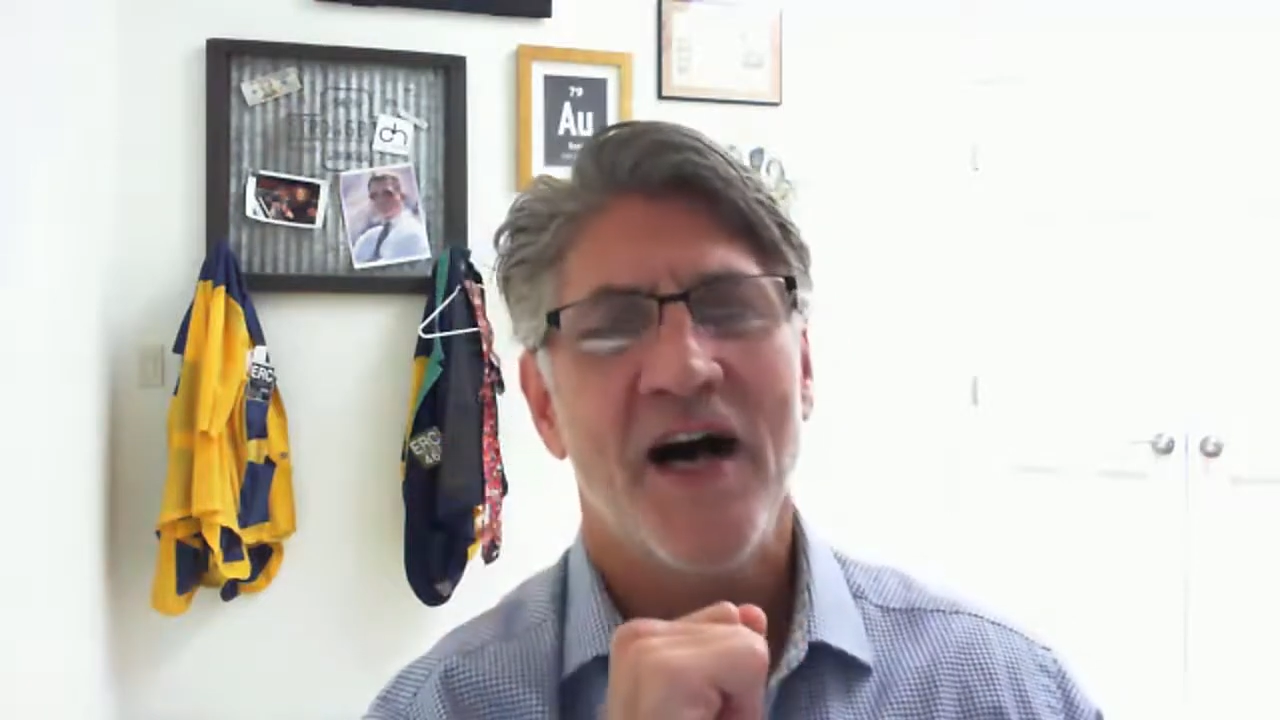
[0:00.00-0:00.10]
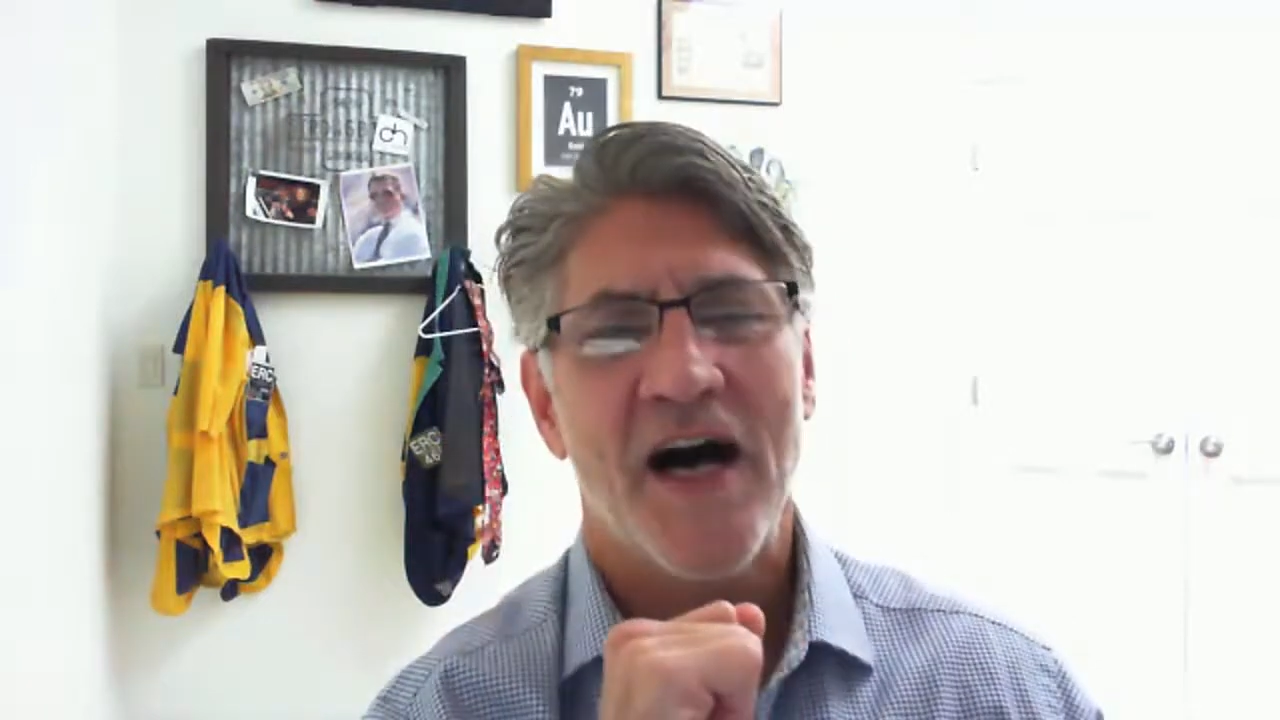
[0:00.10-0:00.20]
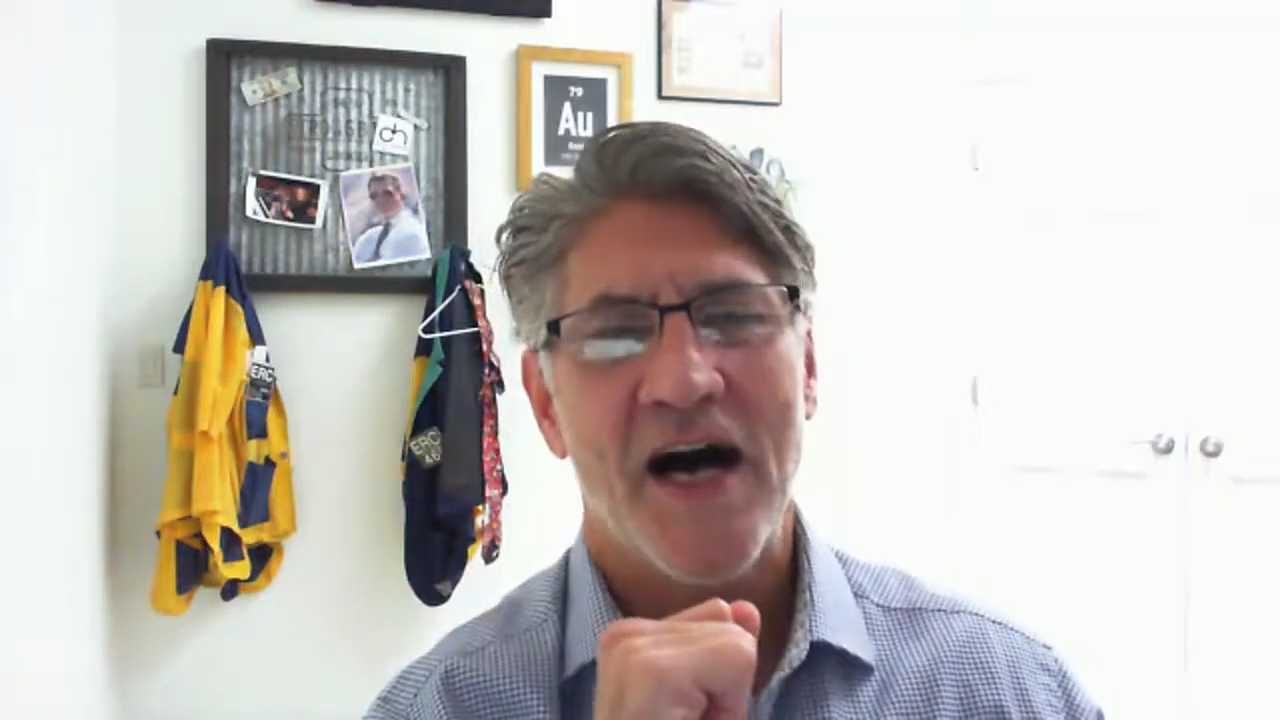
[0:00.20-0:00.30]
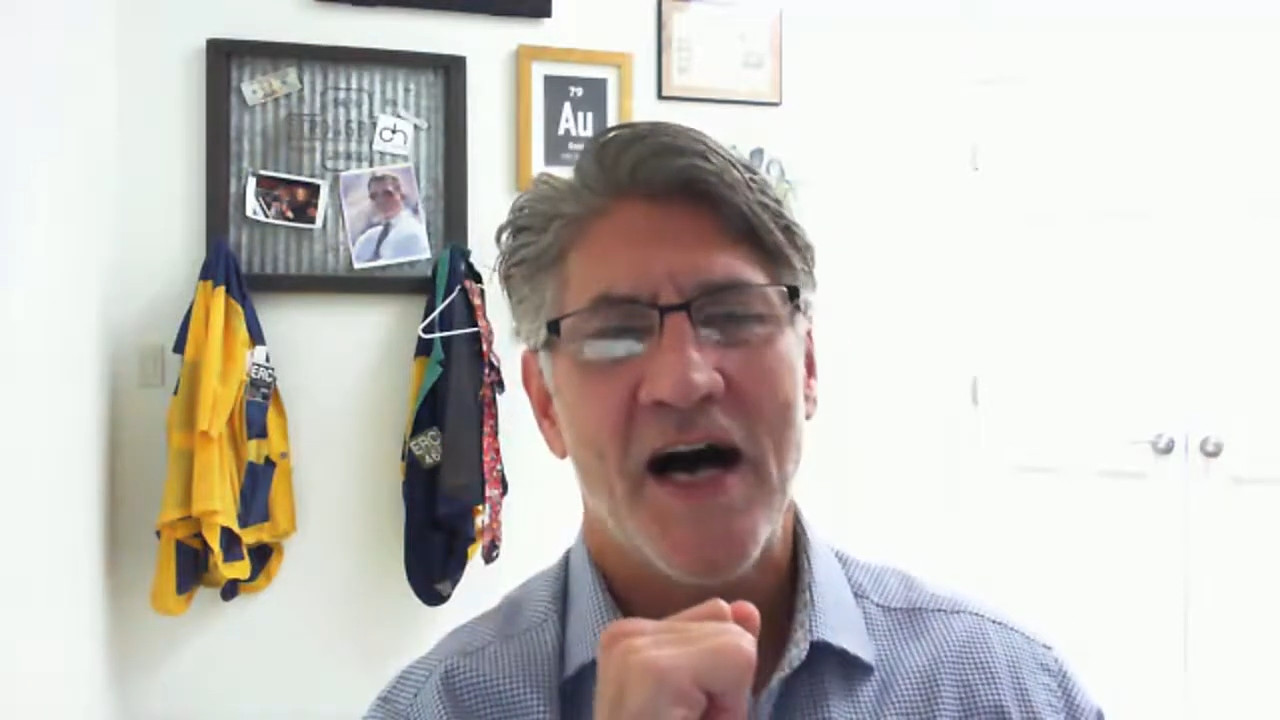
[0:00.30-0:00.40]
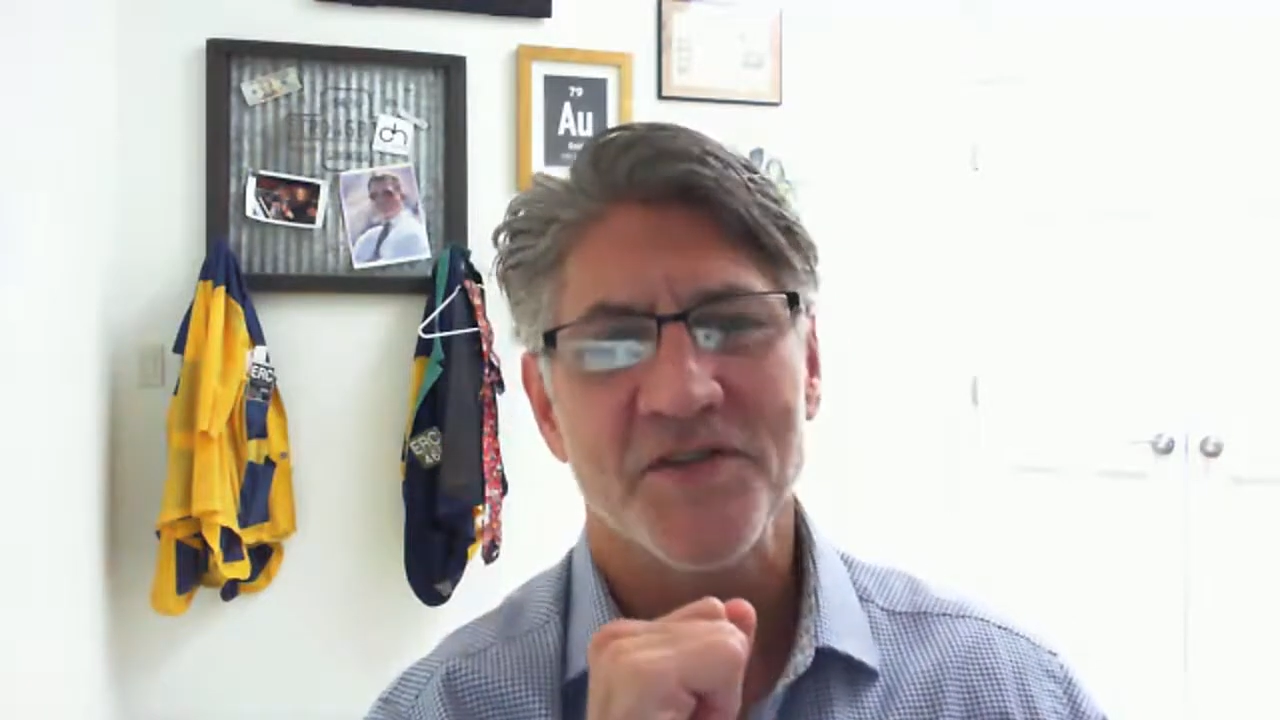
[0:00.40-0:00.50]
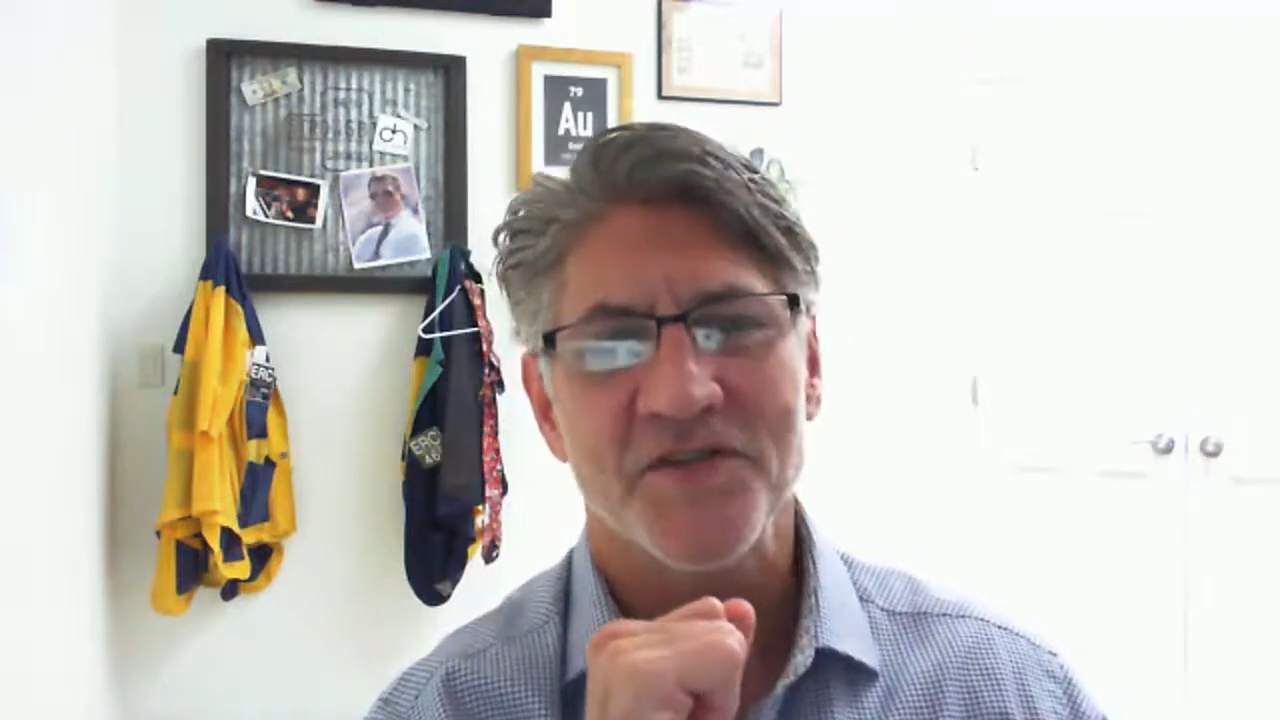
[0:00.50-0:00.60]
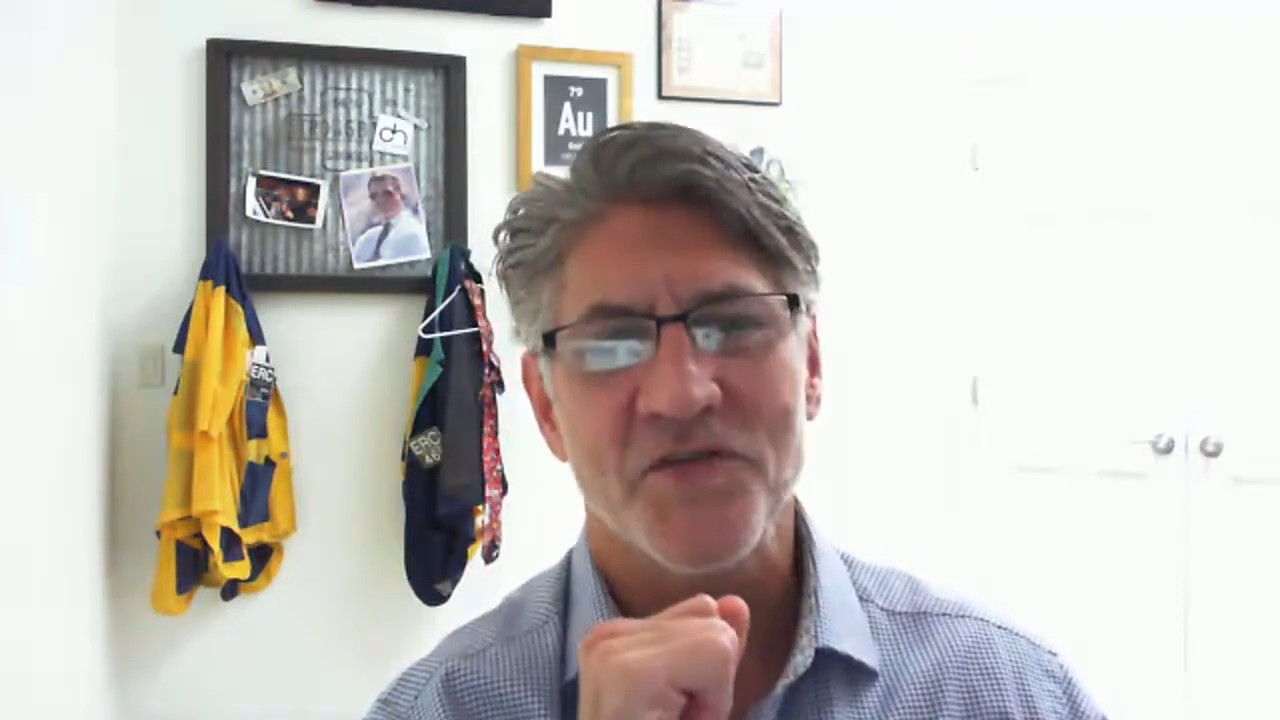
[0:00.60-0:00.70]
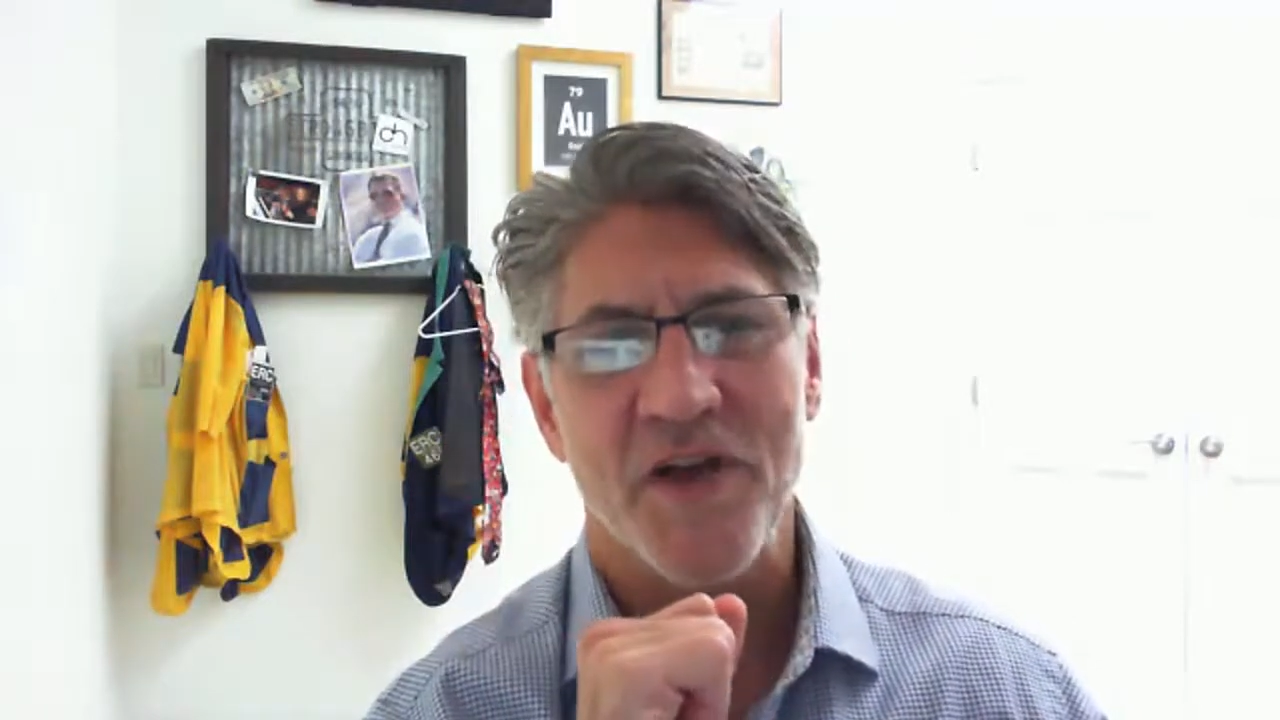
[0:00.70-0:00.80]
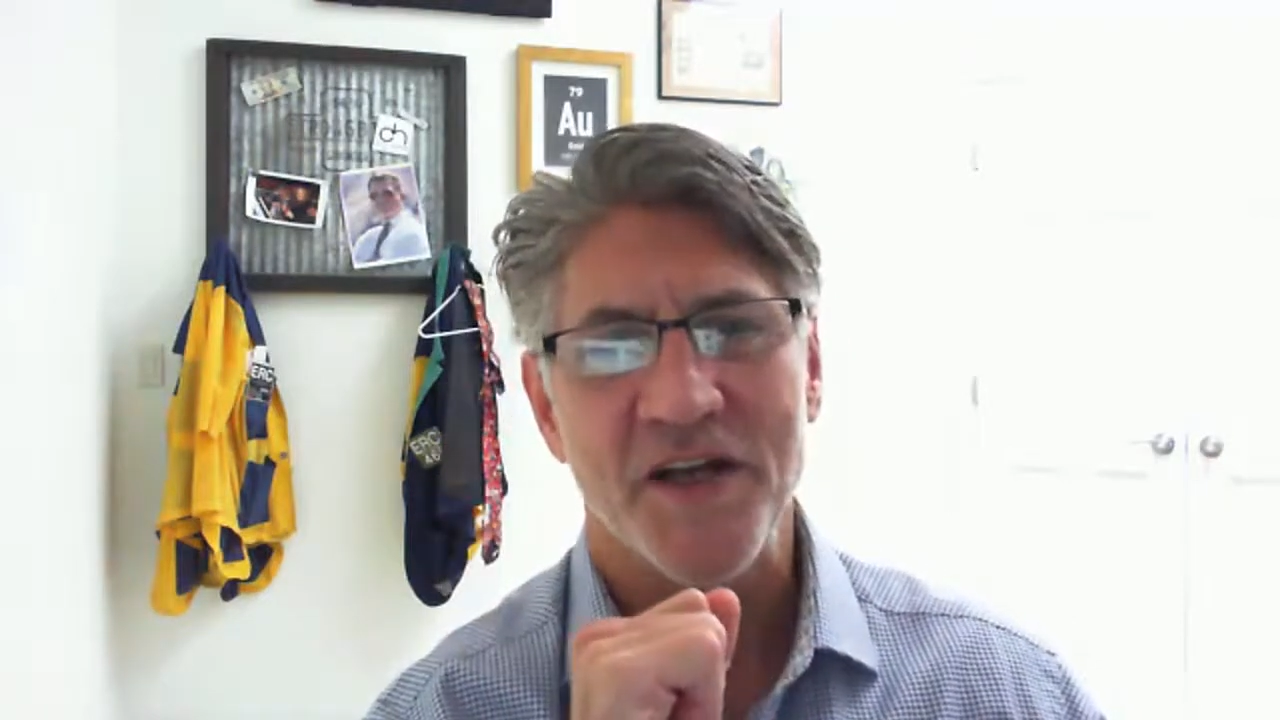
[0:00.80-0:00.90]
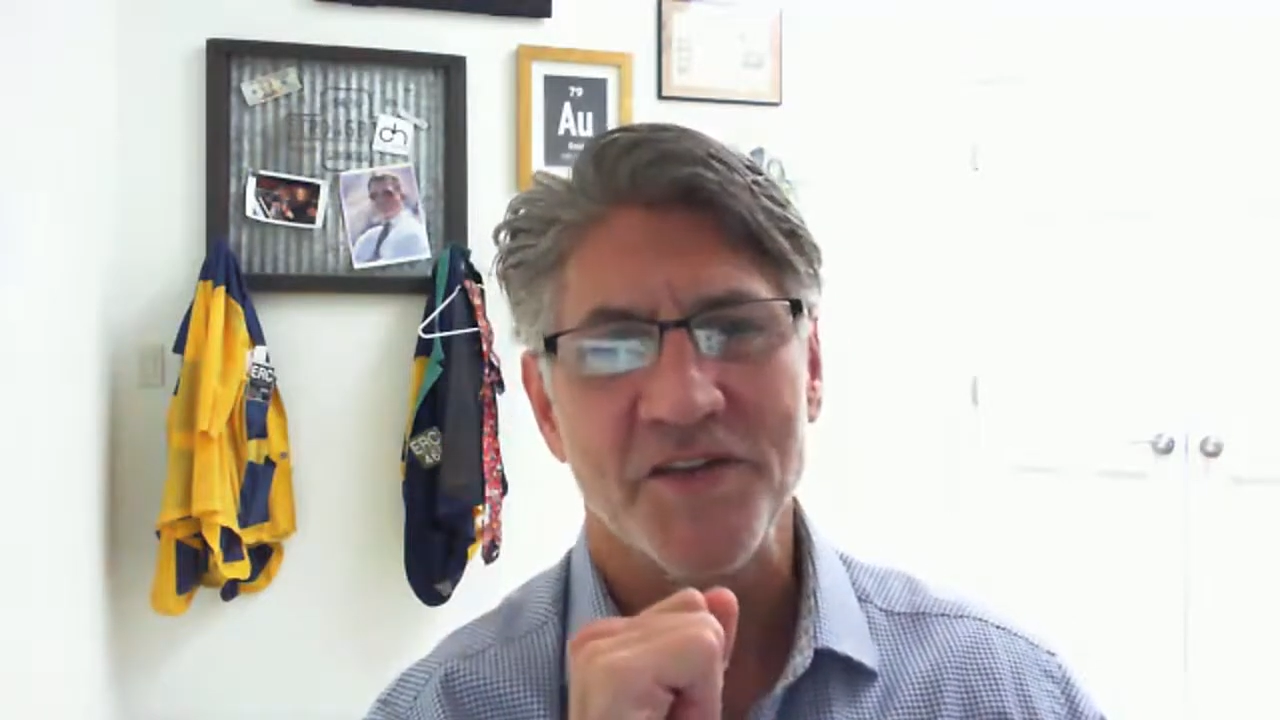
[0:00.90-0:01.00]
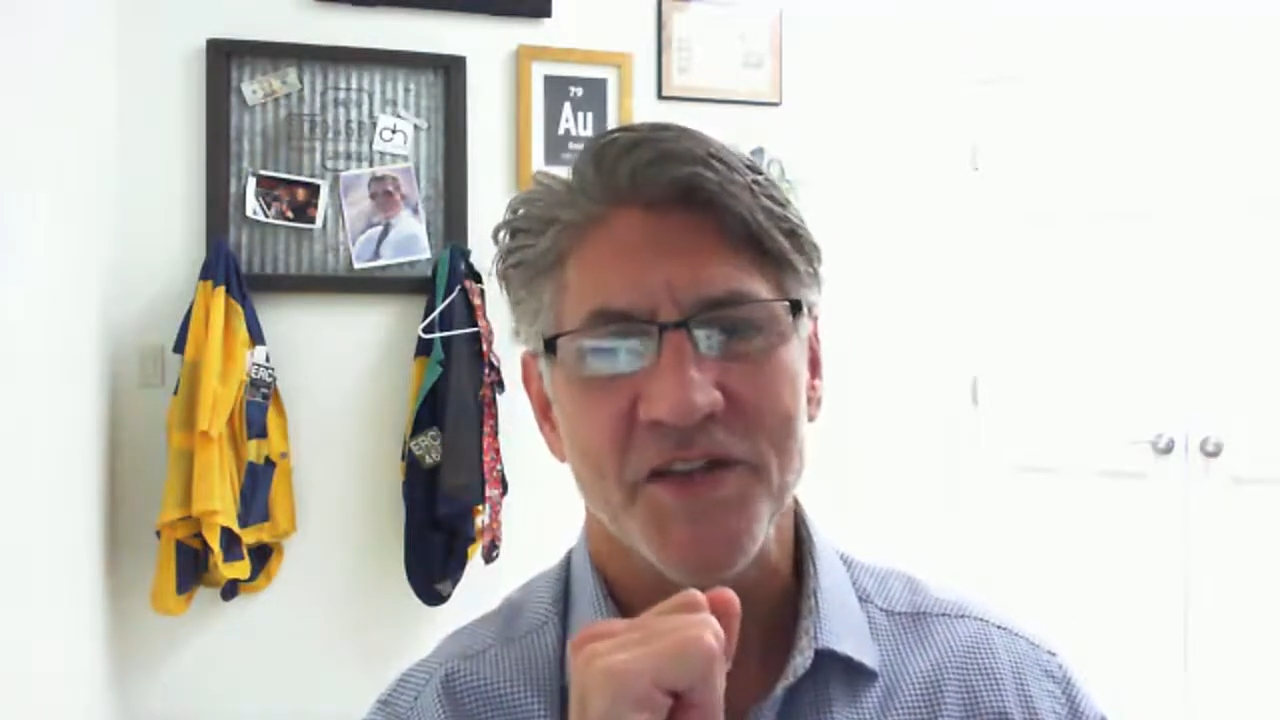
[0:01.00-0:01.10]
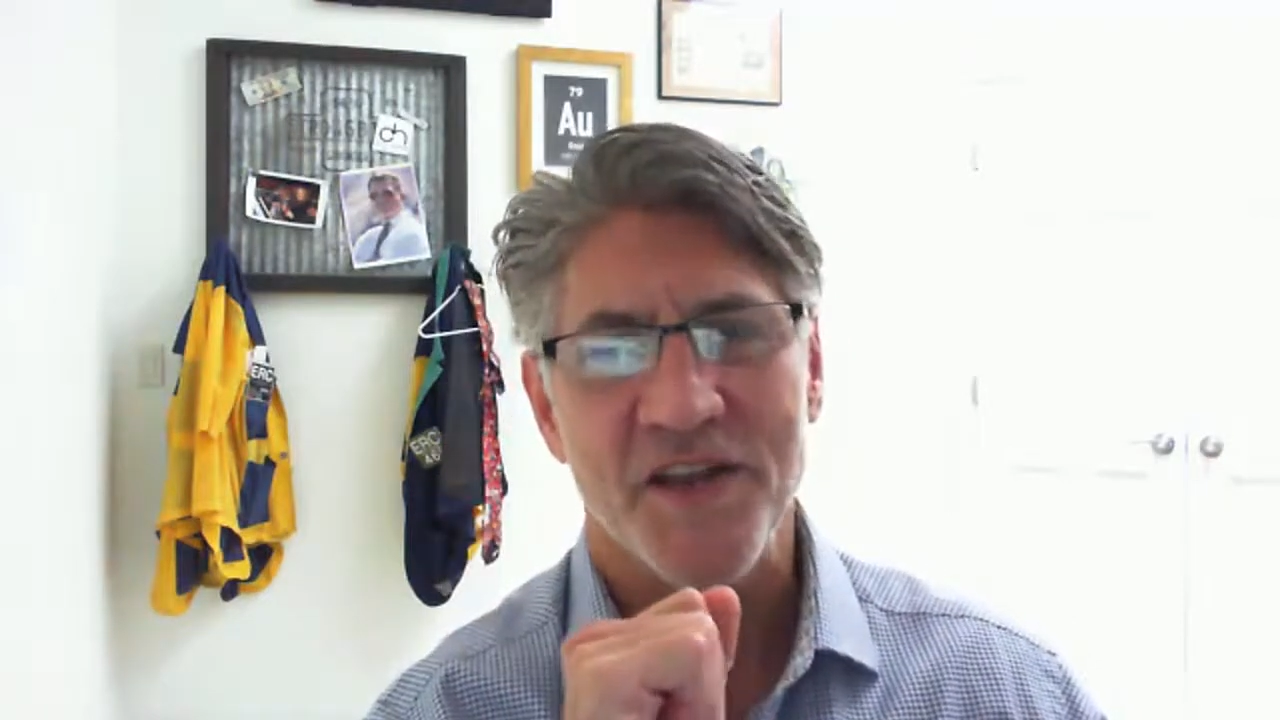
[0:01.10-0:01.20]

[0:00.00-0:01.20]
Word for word: option strategy